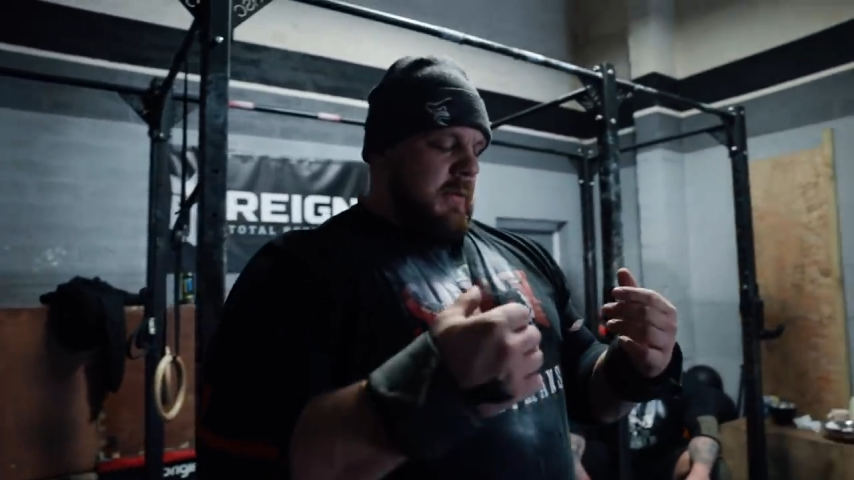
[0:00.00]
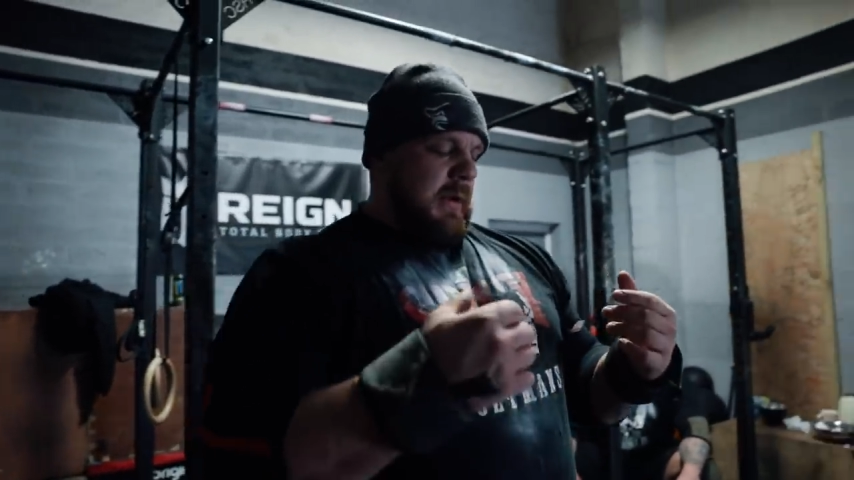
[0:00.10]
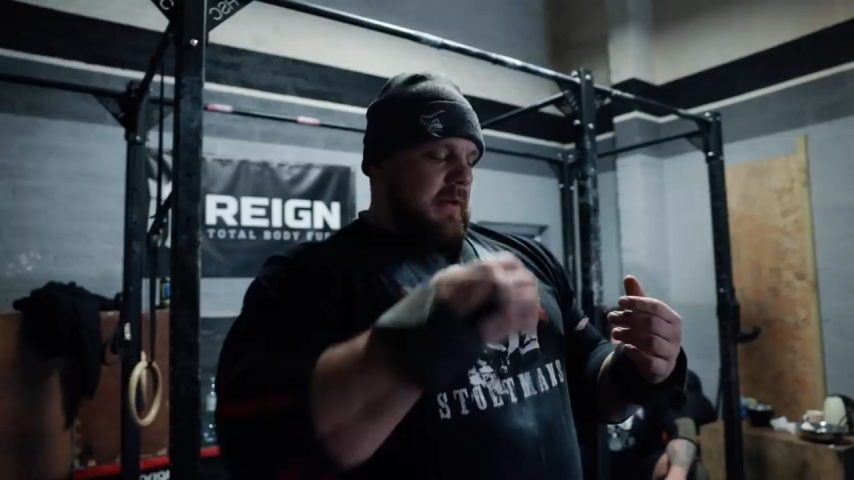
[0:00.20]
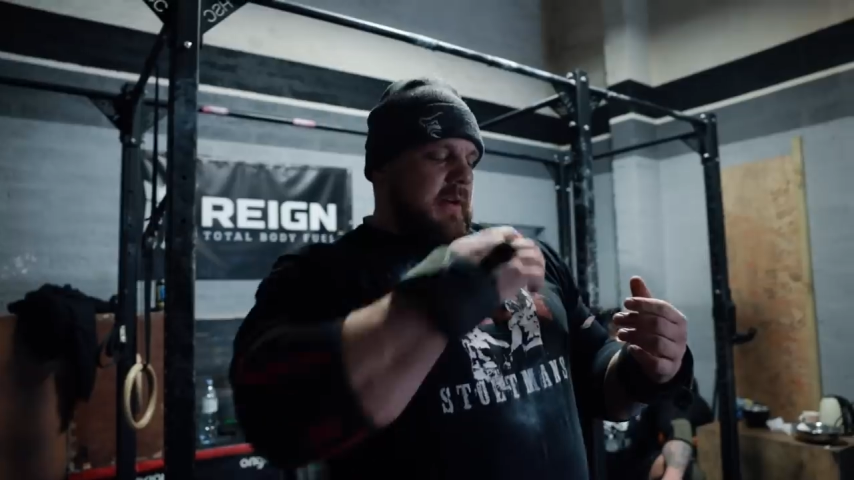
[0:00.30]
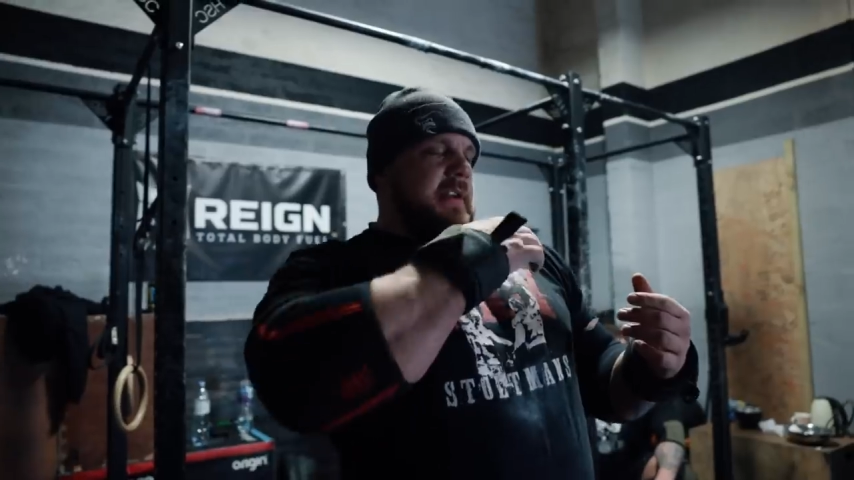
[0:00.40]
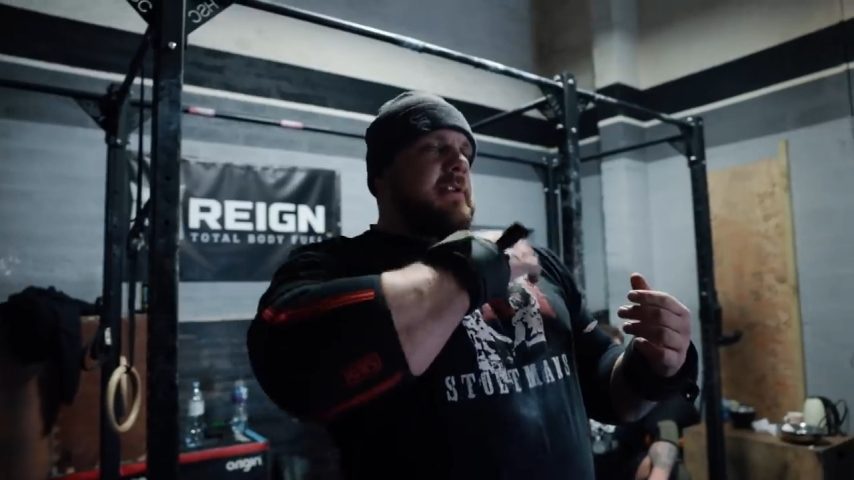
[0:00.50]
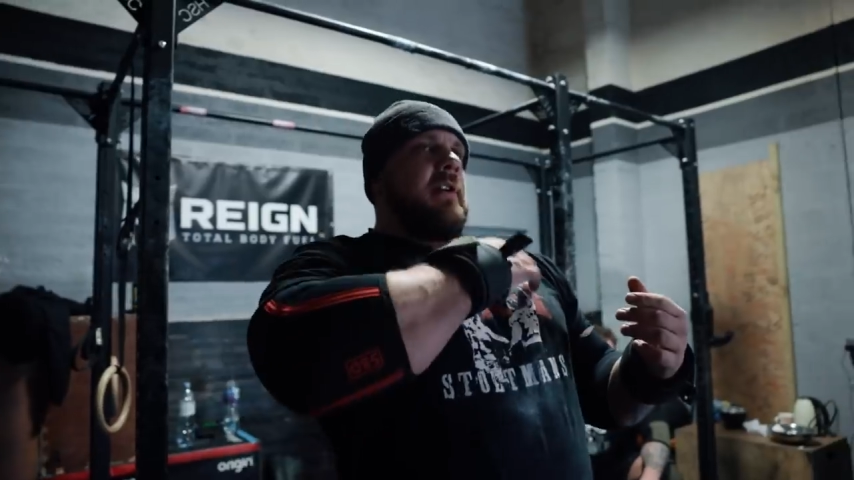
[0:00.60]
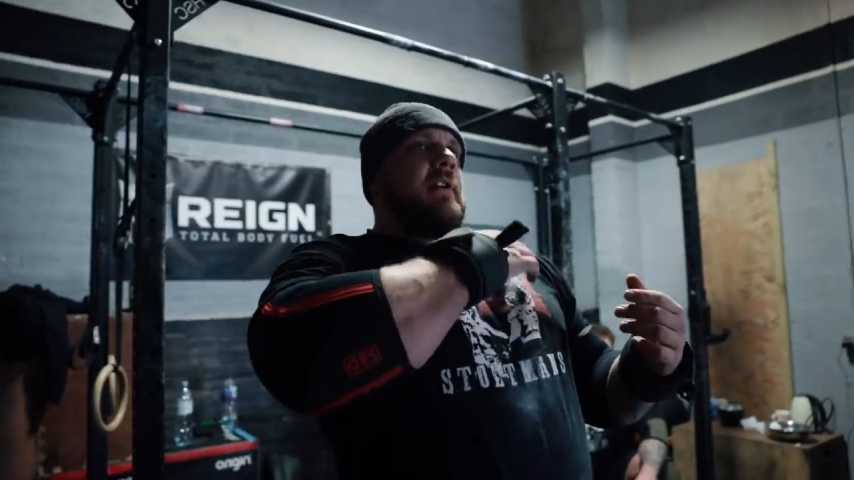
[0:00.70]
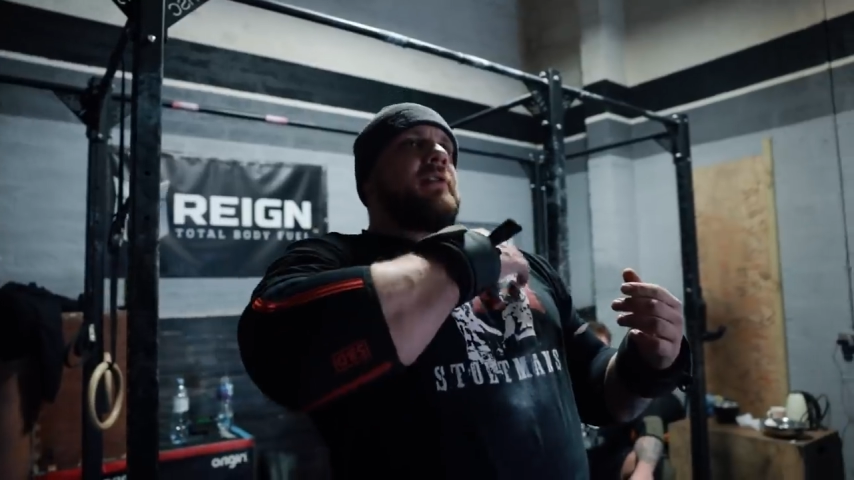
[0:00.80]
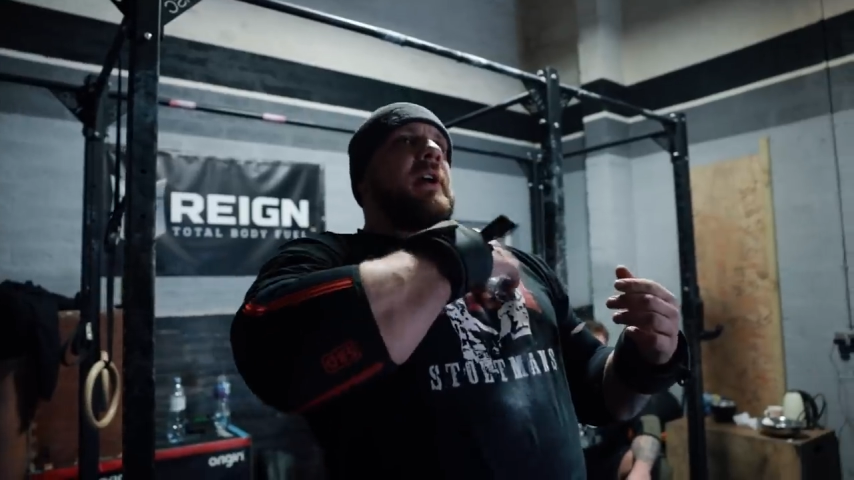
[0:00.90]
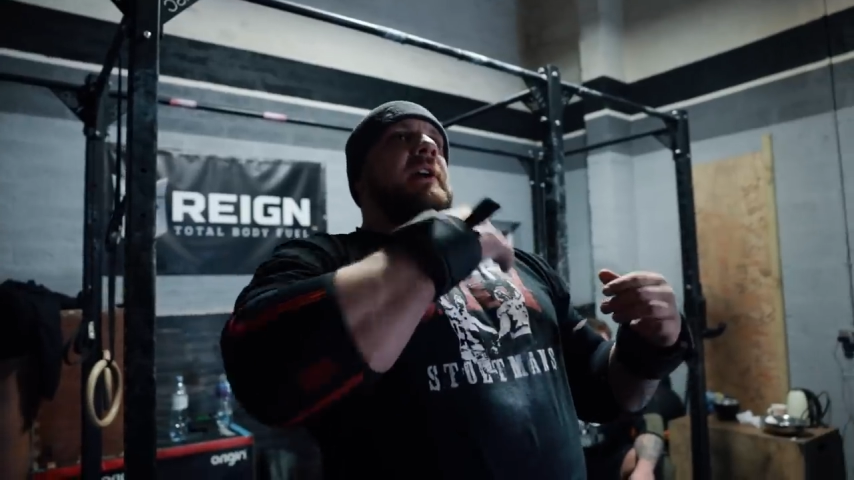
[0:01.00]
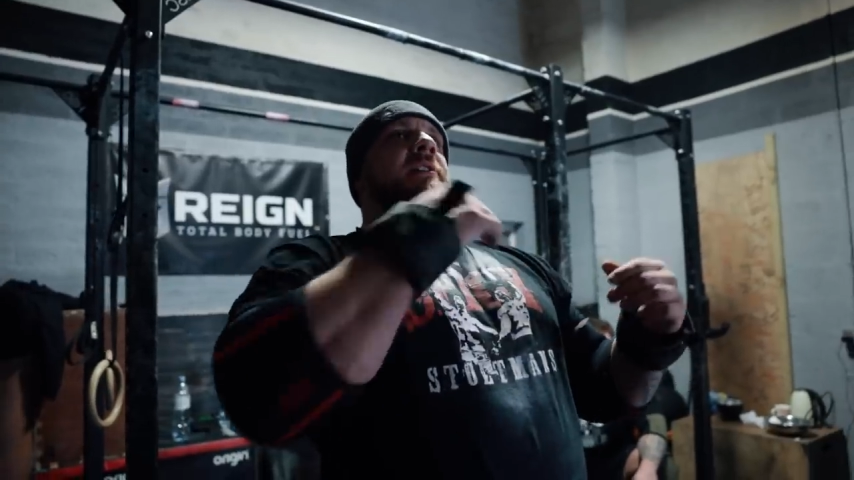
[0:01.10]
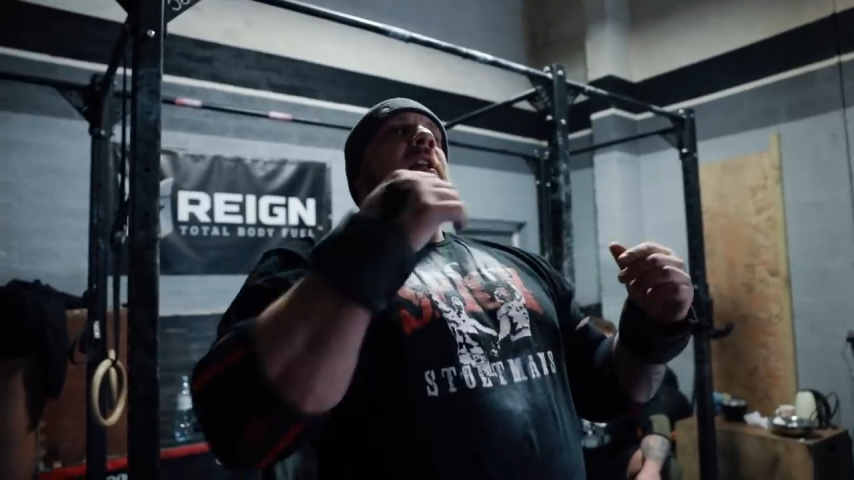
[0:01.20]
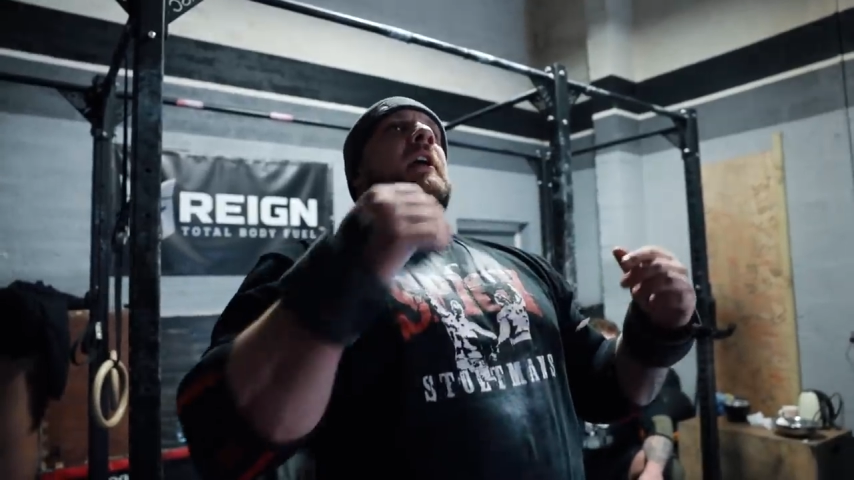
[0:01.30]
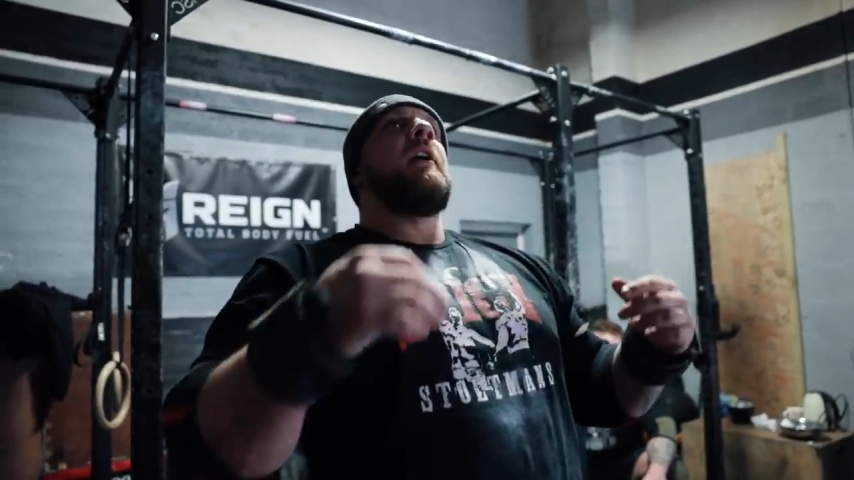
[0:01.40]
we can rest it on our chest.